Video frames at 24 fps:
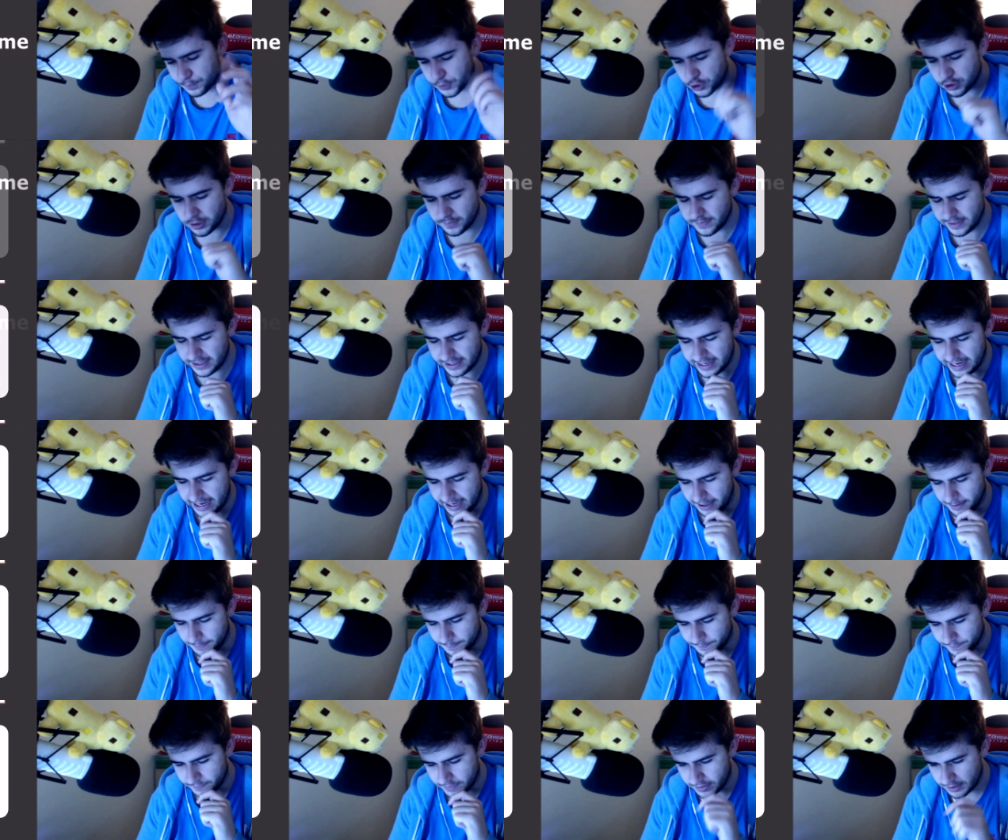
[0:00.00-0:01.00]
Trivia
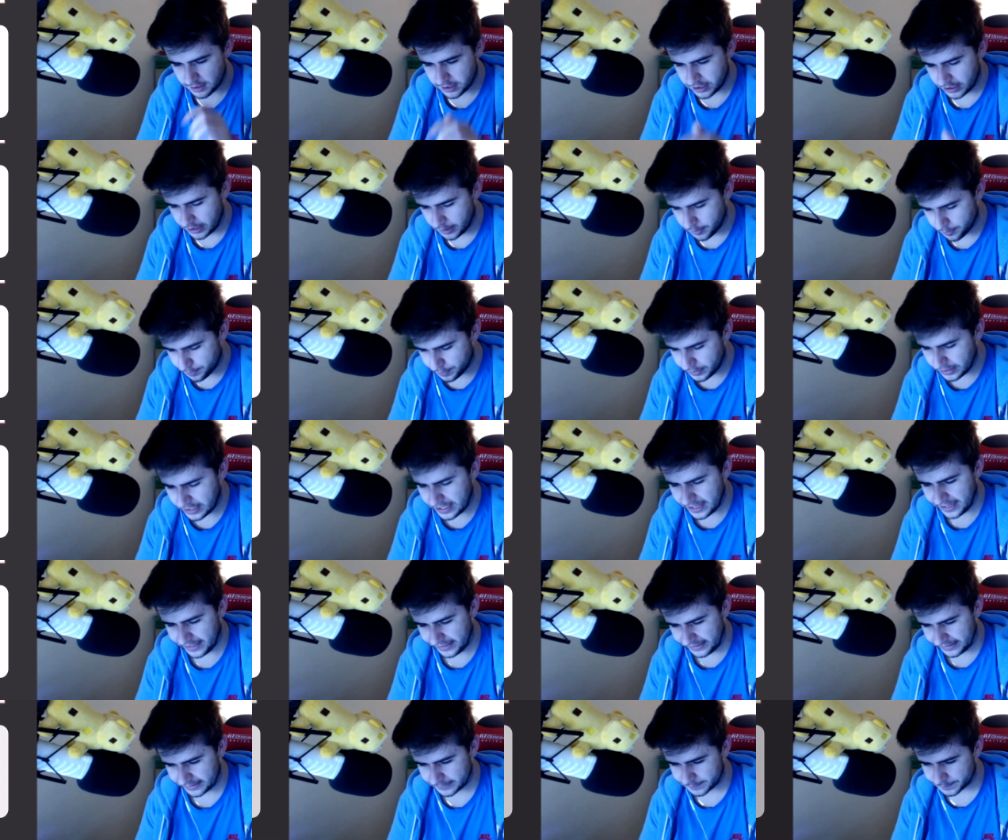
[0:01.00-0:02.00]
game.
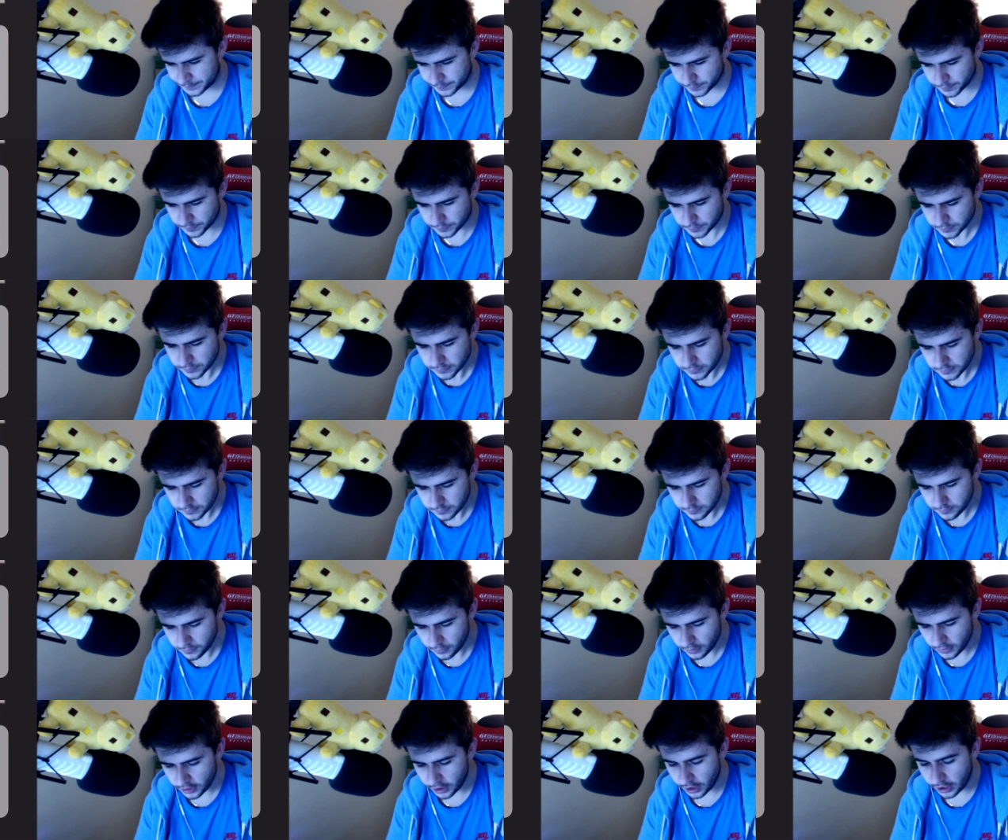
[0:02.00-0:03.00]
Play
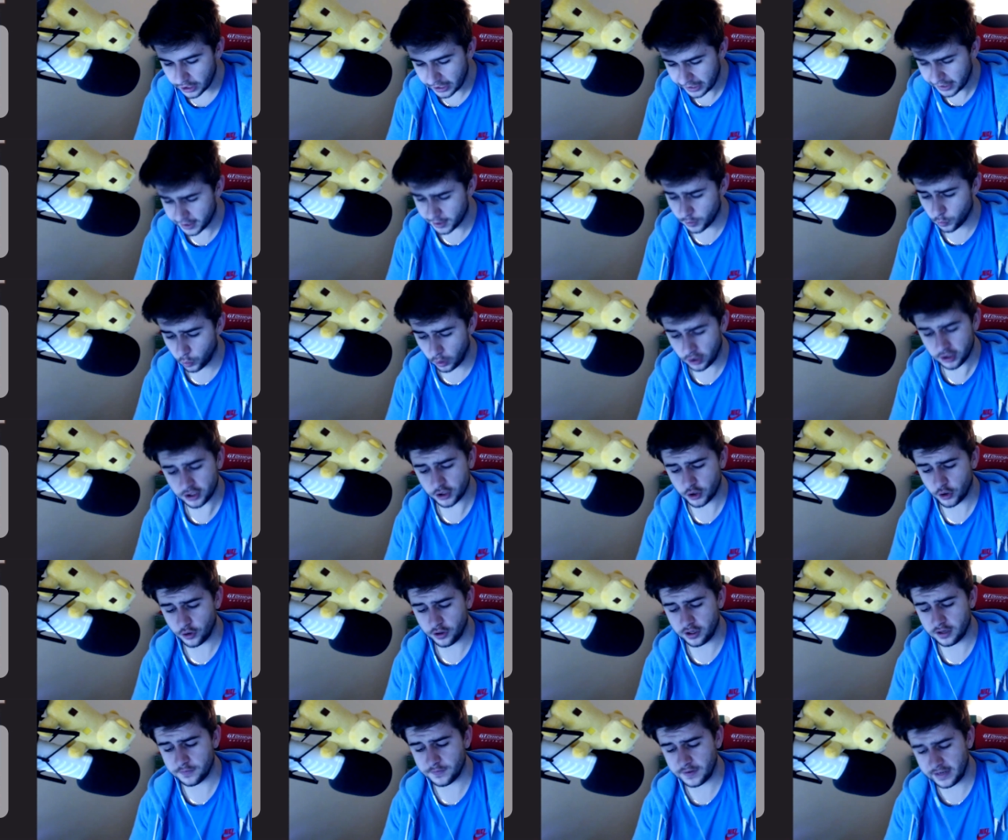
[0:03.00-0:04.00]
and one
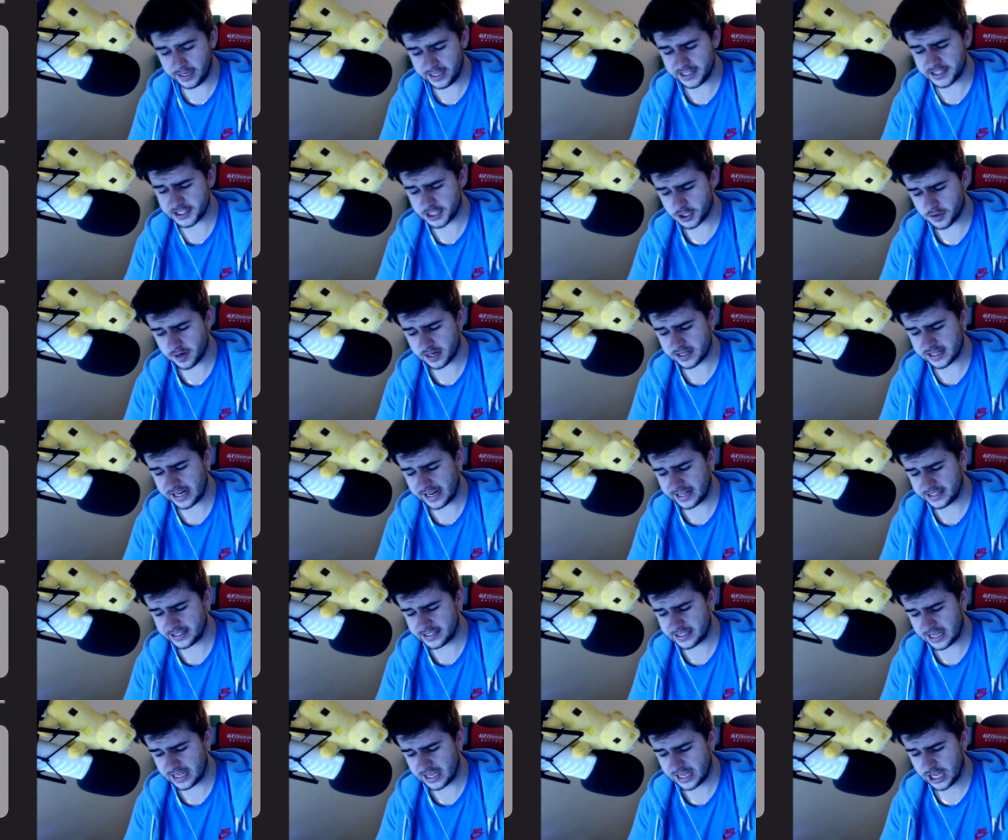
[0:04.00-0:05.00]
coin for each correct
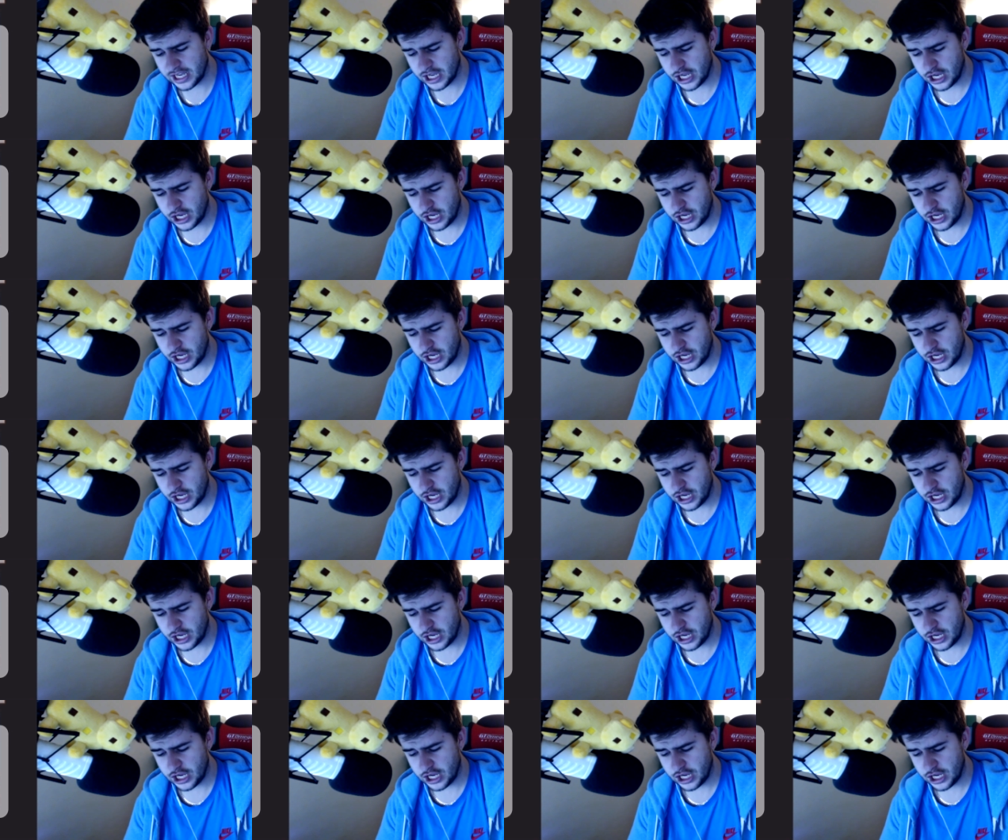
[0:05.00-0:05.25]
answer.